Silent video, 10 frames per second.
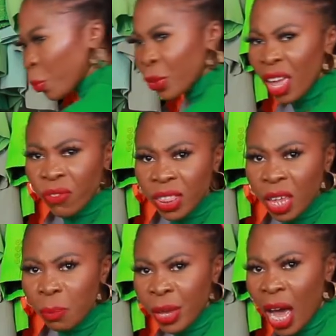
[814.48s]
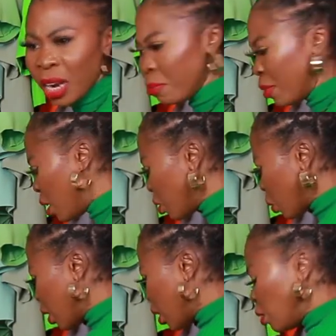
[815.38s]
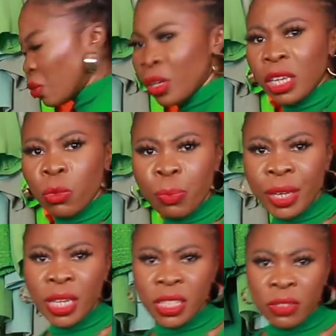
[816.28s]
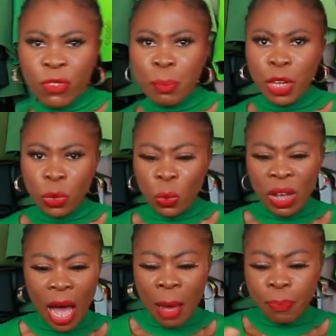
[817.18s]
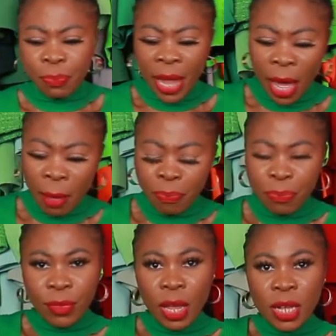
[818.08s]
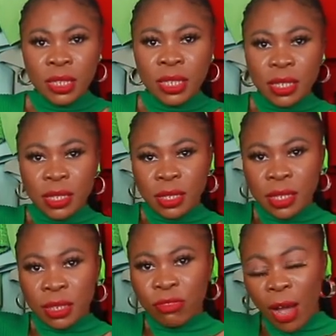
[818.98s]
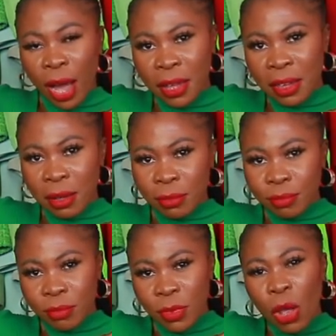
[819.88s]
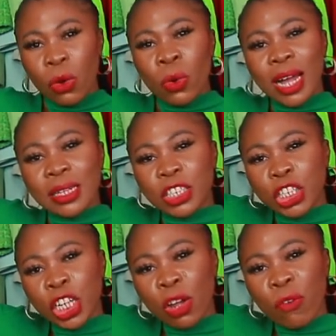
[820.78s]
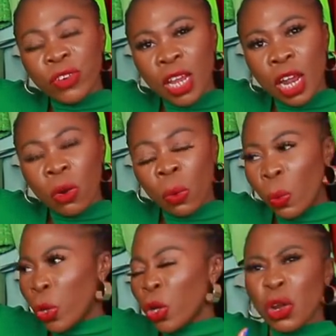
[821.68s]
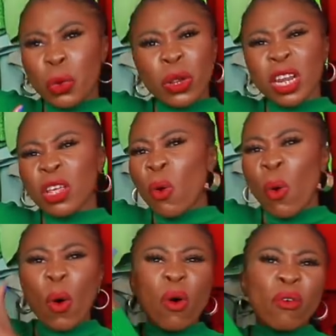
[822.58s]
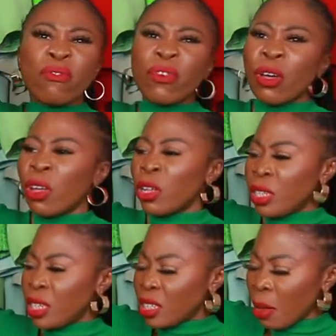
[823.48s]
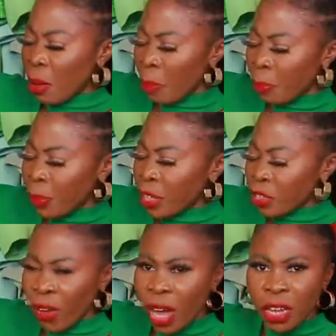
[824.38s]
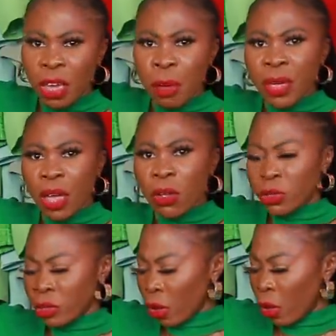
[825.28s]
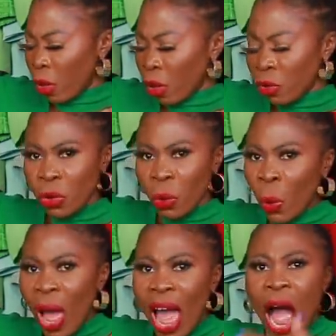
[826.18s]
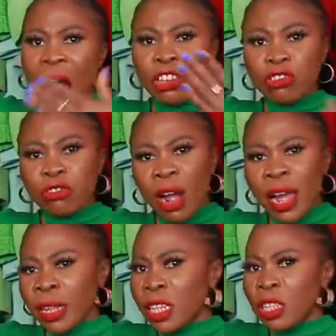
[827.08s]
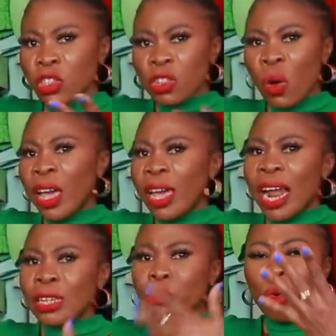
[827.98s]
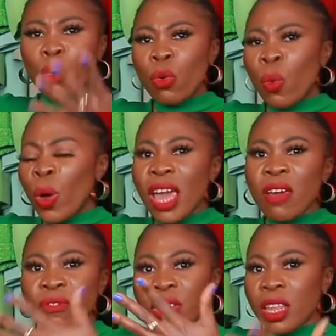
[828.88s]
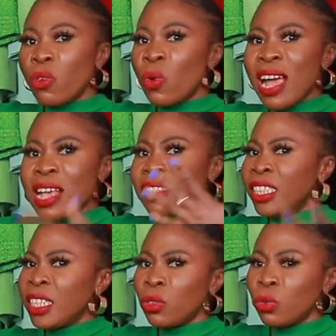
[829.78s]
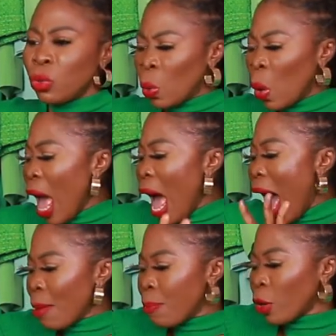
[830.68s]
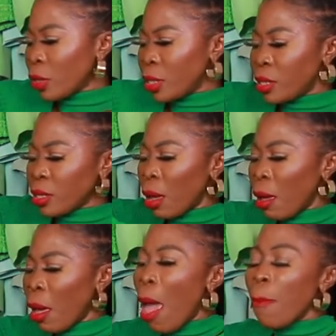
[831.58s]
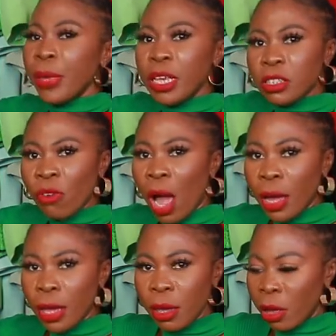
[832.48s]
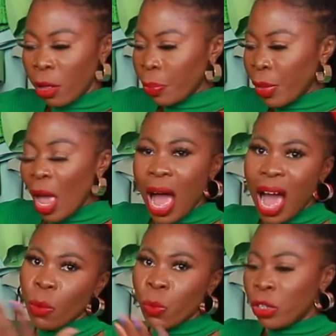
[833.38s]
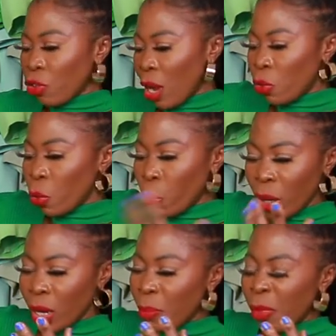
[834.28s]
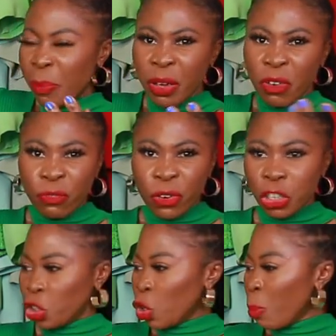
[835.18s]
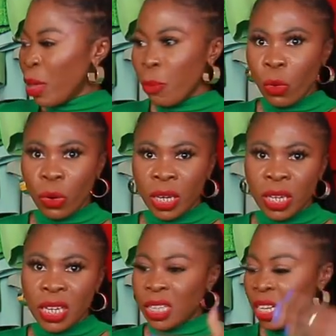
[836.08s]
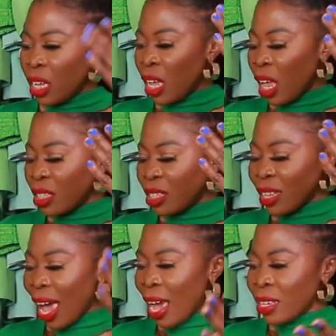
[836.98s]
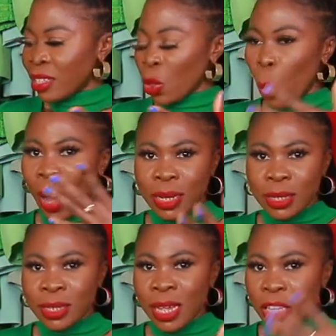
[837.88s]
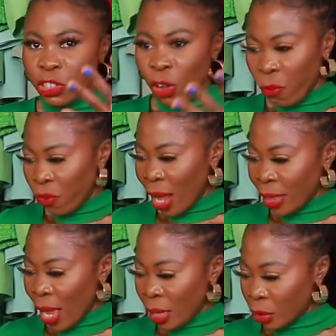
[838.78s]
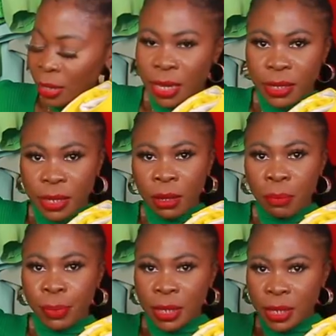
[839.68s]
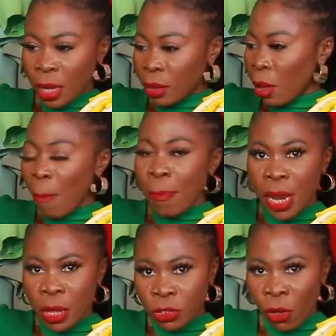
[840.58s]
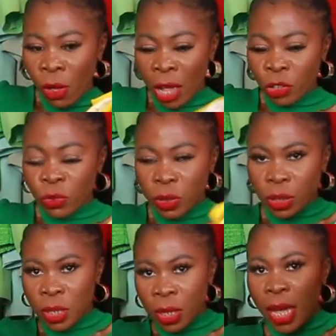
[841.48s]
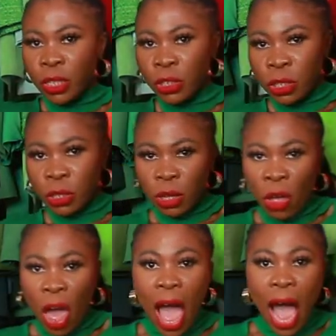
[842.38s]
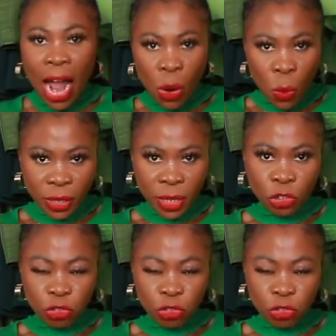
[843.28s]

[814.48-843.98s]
put everything behind me so that, you know, it will be easy for me to grab them. This is it right here look at the shade of yellow we're going to quickly go over this uh, piece right here because uh, you know I tried in store and I told you everything you guys needed to know about this uh, piece right here I will try to quickly maybe refresh your memory in uh, size, quality and stuff like that. It's a single breasted uh, blazer as you see and this uh, high-waisted